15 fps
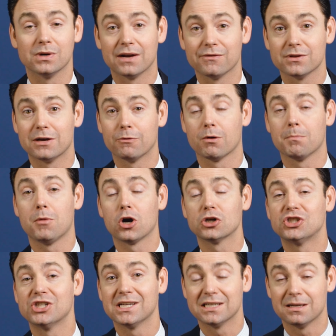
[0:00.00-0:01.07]
whenever they were
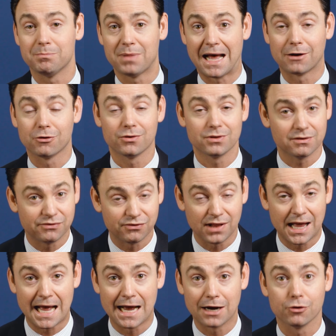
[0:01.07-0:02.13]
marching into battle, the
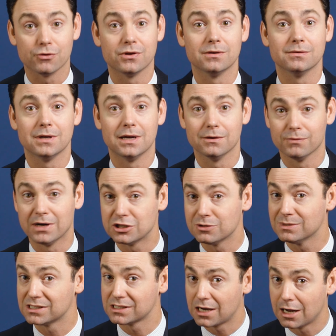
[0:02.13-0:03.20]
flag or the uh,
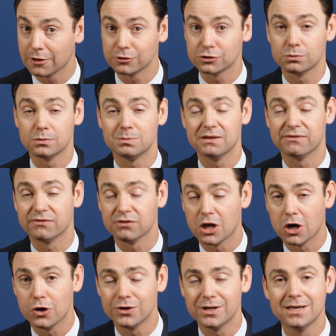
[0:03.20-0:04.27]
regiment's colors would be
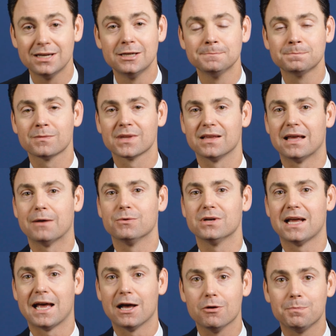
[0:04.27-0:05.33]
flown. That would
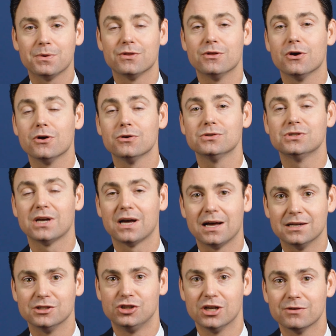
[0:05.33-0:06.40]
help those
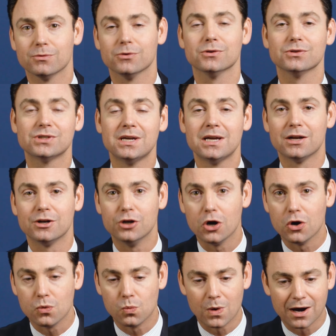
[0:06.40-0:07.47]
uh, generals
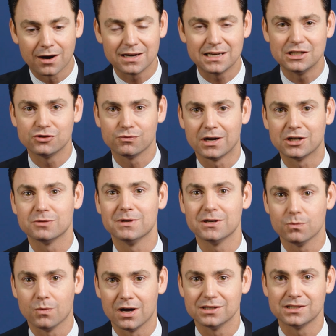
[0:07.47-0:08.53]
know where each
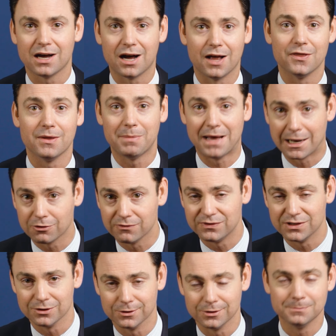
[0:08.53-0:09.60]
regiment was on the
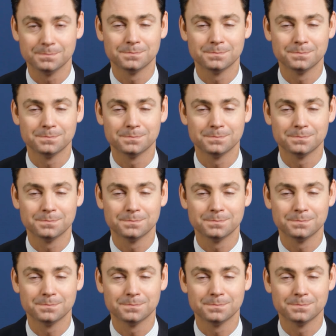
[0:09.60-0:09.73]
battlefield.